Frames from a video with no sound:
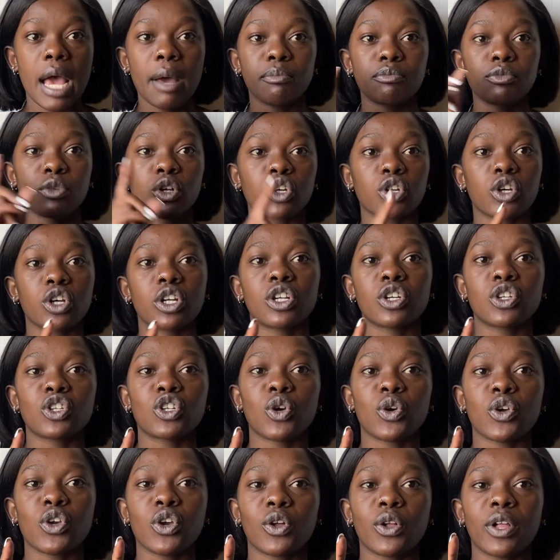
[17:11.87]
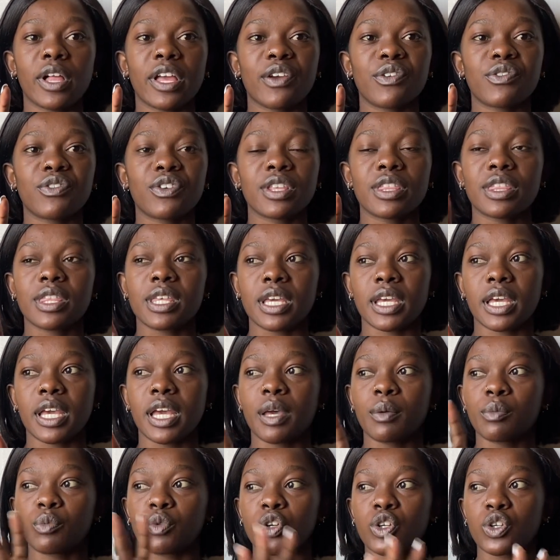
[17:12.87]
I'm not gonna show y'all everything.
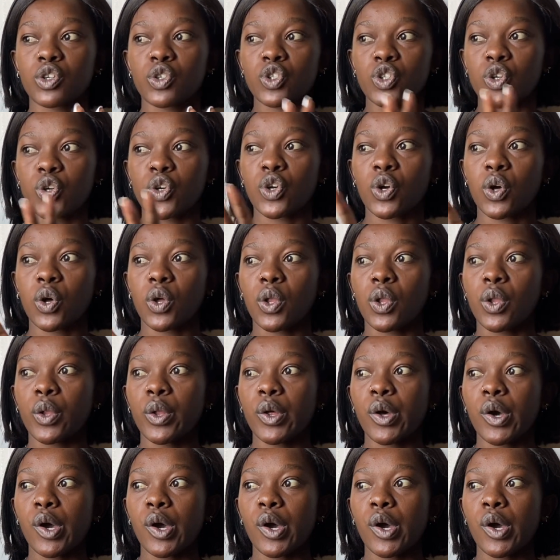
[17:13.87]
I'm gonna show y'all